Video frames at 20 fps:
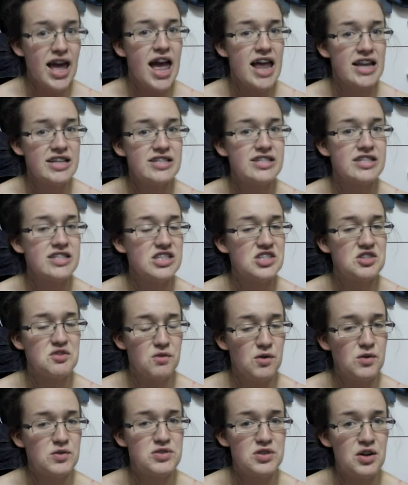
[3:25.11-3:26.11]
and
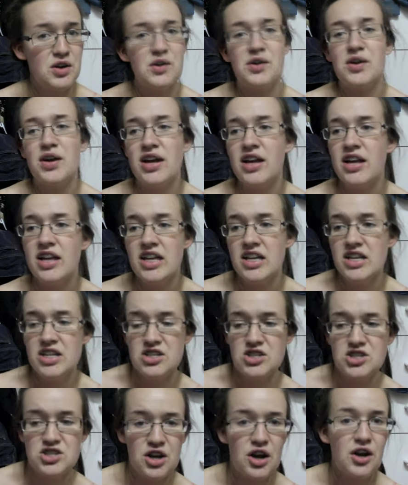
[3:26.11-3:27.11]
you've also
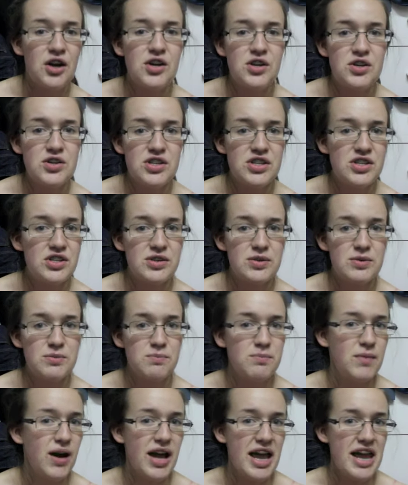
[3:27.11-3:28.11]
shown you
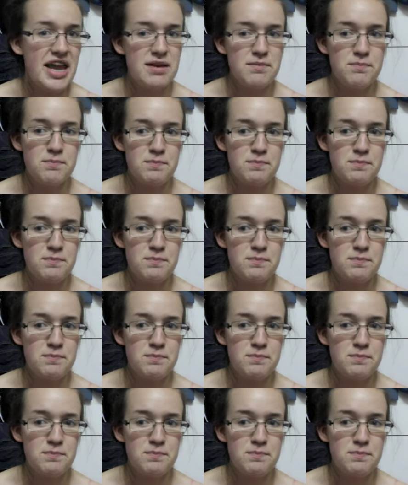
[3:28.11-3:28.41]
might